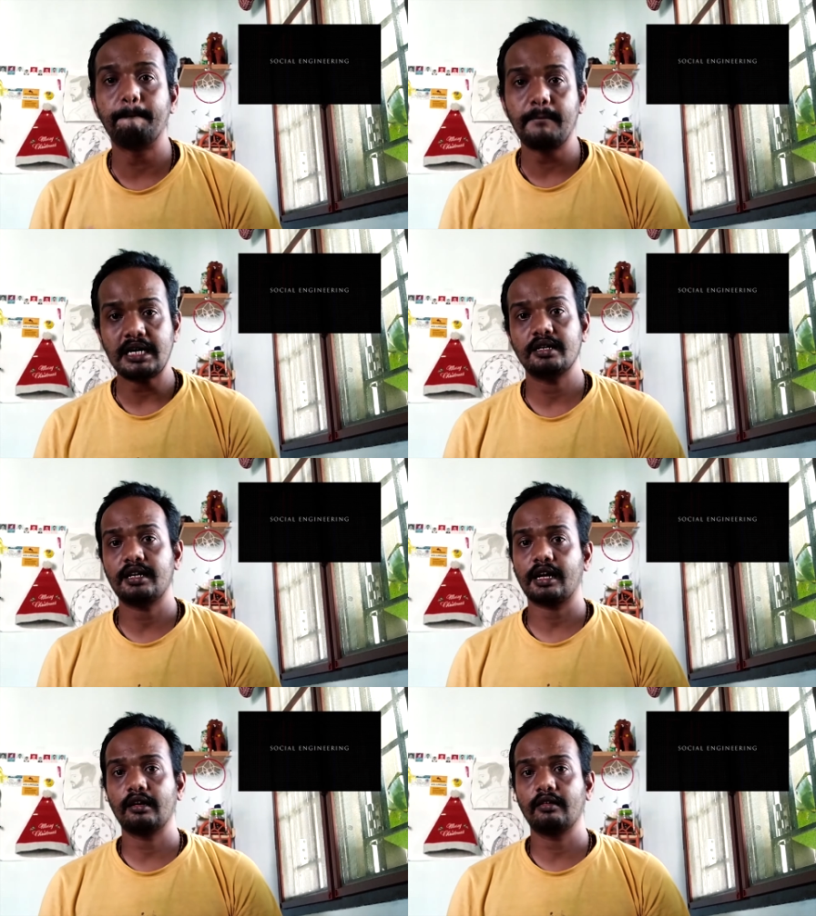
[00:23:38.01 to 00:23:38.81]

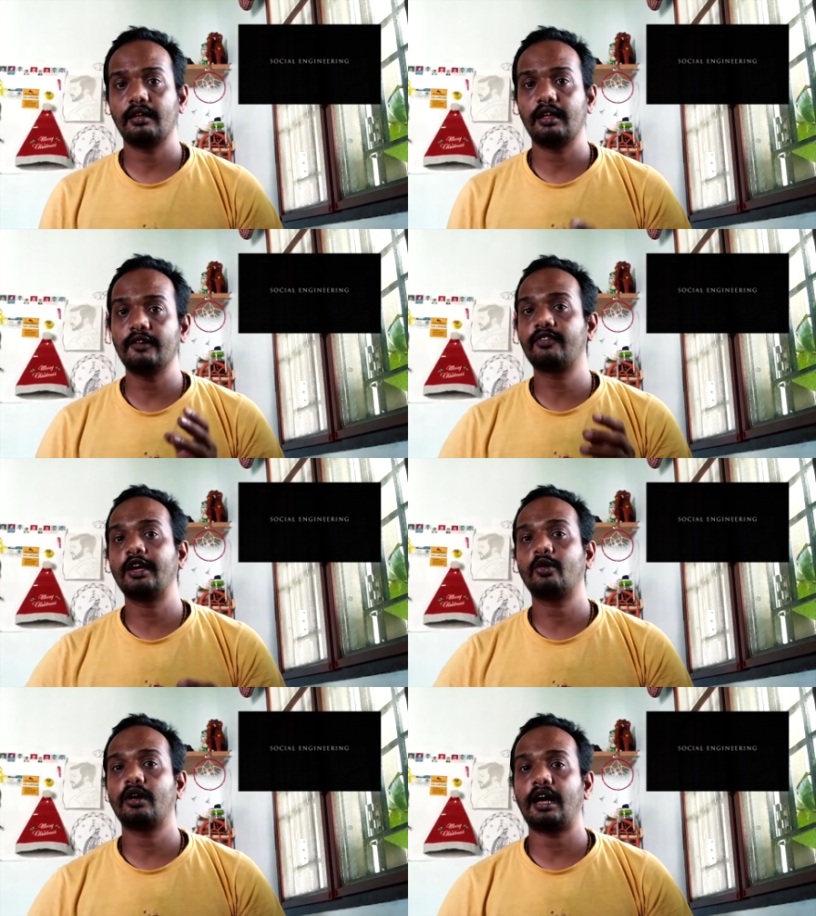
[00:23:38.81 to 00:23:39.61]
but if
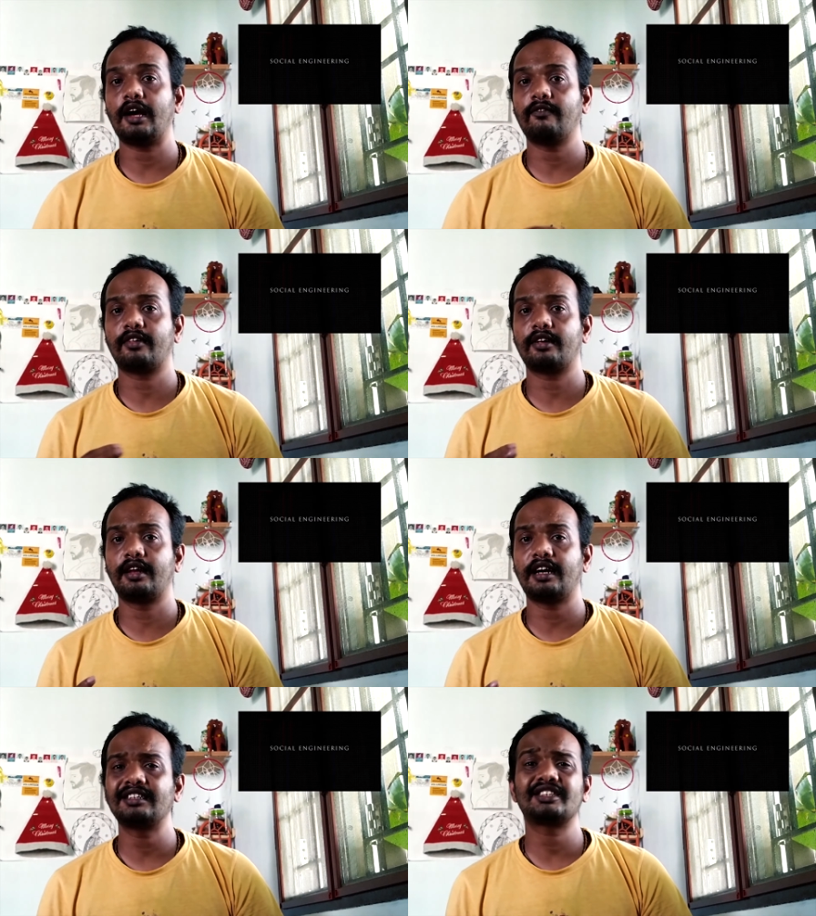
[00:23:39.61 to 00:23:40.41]
they could have
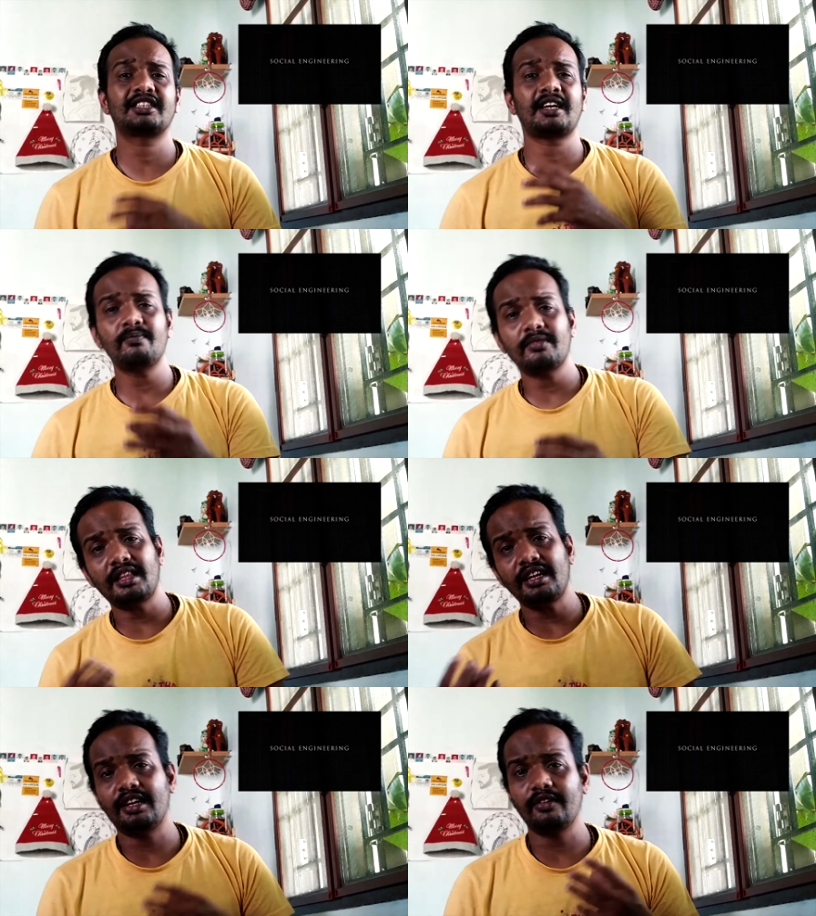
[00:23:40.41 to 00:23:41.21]
done
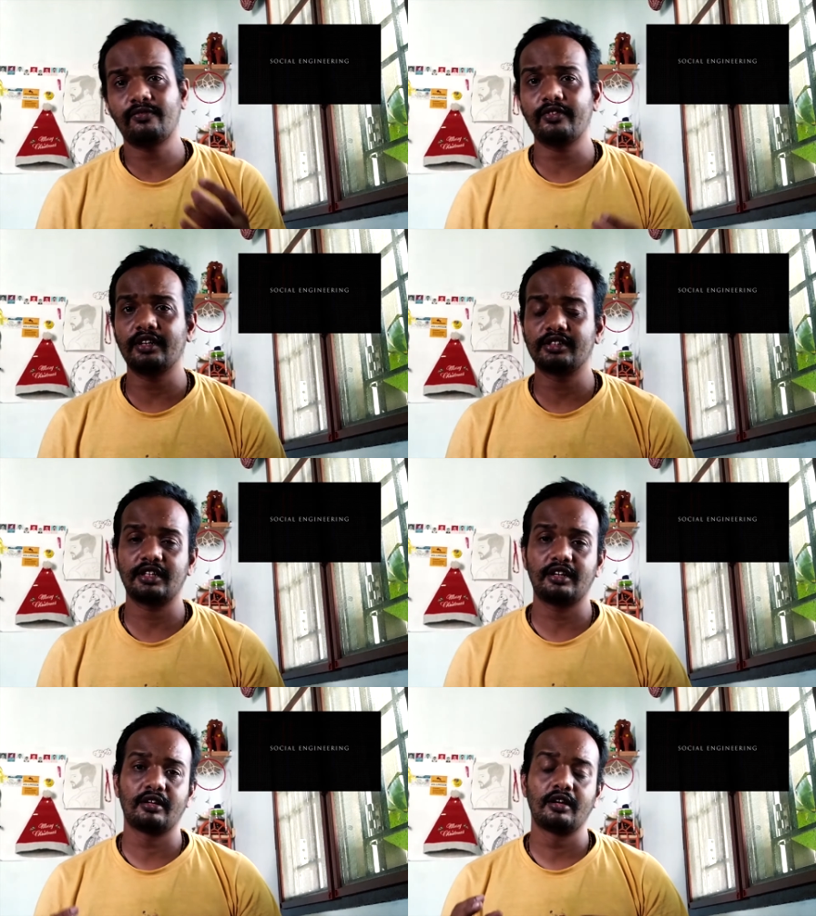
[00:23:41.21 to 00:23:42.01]
something different
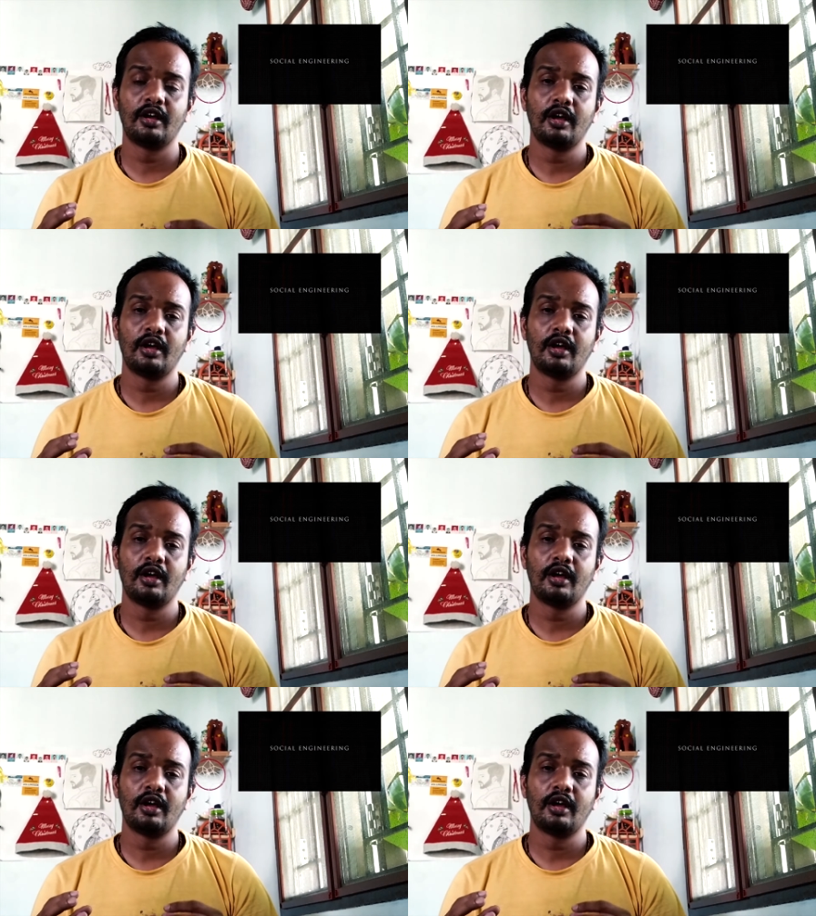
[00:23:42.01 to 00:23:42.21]
in